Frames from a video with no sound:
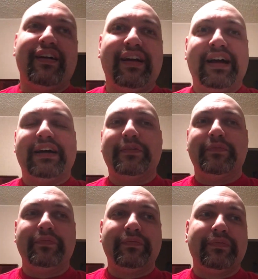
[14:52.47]

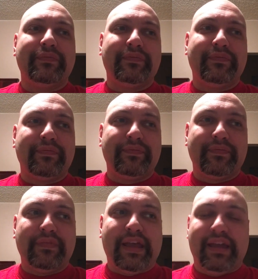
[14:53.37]
Um,
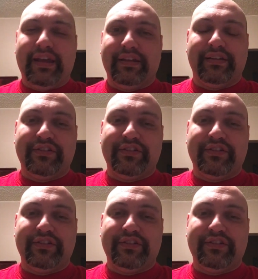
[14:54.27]
and